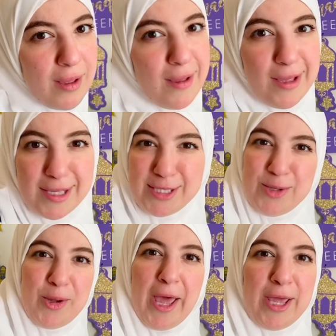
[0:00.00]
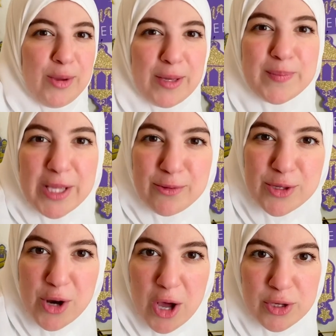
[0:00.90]
It's okay, you can play with your
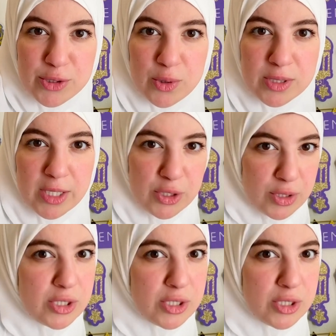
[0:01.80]
other toys and you're